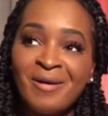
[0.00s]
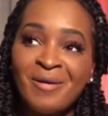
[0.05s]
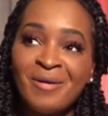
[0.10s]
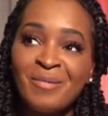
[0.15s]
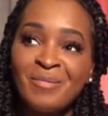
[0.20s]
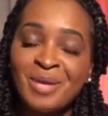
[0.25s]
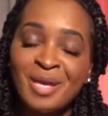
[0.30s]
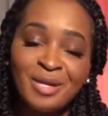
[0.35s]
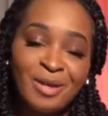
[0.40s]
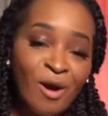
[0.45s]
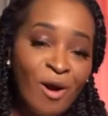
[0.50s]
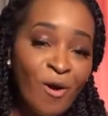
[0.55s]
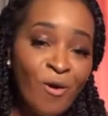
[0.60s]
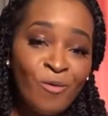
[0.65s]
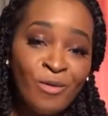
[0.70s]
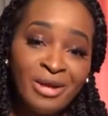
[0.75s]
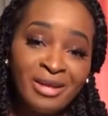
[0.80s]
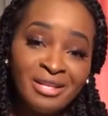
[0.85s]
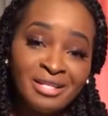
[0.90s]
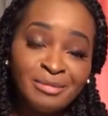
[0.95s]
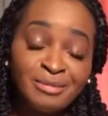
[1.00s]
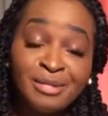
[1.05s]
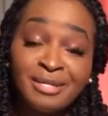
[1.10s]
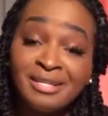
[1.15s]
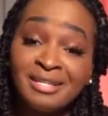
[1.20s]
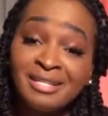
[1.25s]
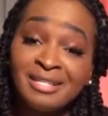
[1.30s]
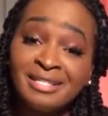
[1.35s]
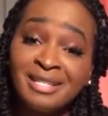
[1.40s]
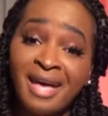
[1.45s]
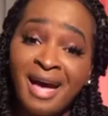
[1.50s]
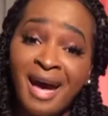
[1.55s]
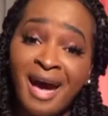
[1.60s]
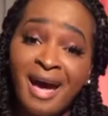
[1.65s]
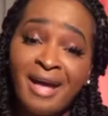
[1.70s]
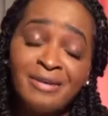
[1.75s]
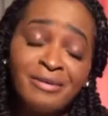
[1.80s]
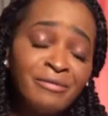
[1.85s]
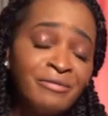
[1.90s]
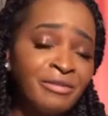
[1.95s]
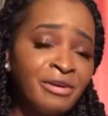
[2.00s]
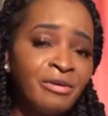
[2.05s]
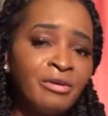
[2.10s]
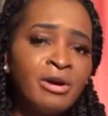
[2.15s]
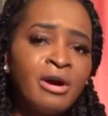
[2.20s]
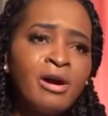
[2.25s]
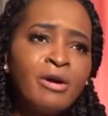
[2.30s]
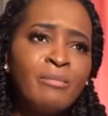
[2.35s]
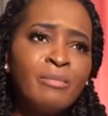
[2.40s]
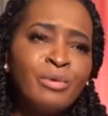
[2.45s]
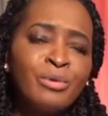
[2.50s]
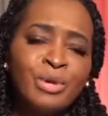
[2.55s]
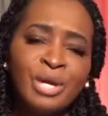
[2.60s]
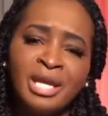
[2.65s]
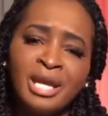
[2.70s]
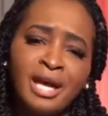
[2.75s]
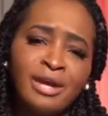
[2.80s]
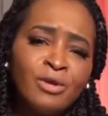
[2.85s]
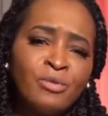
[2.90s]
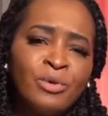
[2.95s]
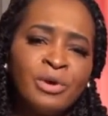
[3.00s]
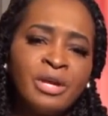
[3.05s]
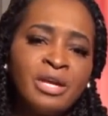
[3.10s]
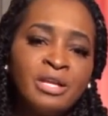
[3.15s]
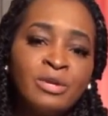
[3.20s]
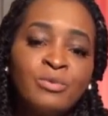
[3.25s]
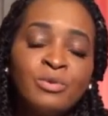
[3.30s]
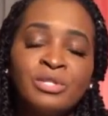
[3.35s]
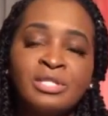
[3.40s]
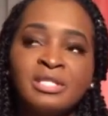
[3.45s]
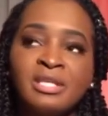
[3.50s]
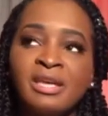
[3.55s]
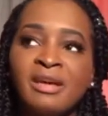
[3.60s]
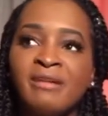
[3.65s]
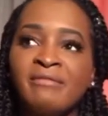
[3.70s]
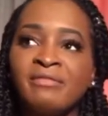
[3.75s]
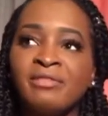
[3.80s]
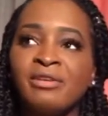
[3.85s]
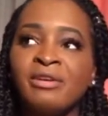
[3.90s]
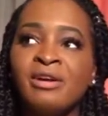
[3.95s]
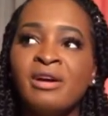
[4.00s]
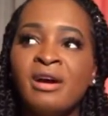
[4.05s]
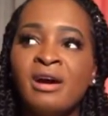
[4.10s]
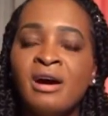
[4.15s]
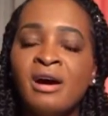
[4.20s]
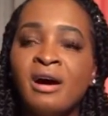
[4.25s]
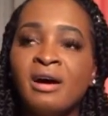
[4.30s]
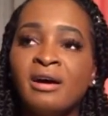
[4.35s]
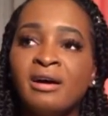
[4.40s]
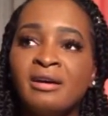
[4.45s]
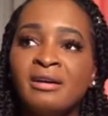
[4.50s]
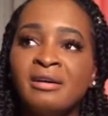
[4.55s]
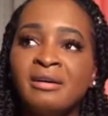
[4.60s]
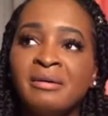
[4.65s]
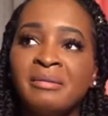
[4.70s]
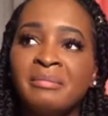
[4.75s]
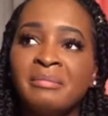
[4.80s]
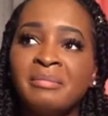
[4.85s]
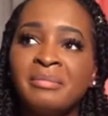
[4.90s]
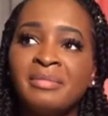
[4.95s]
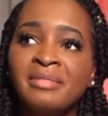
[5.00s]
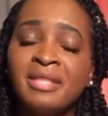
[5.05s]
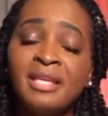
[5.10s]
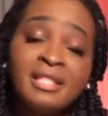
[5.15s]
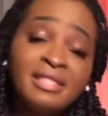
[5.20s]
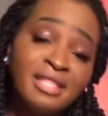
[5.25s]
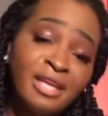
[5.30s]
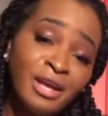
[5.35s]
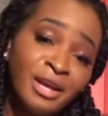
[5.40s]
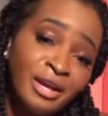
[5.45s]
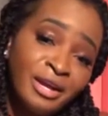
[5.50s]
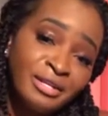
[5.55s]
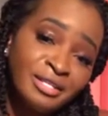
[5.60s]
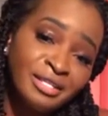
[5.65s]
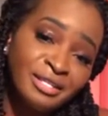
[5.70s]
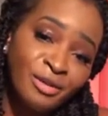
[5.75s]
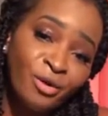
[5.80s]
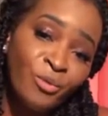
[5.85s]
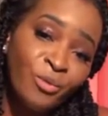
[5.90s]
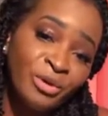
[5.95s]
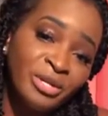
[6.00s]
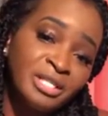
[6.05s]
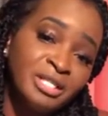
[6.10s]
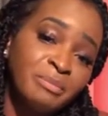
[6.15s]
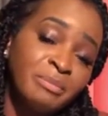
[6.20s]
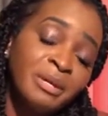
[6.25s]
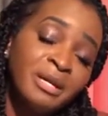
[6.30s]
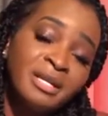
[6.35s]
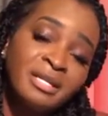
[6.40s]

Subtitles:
in all ways, because I am very humble, and I don't want anyone to ever think that someone is better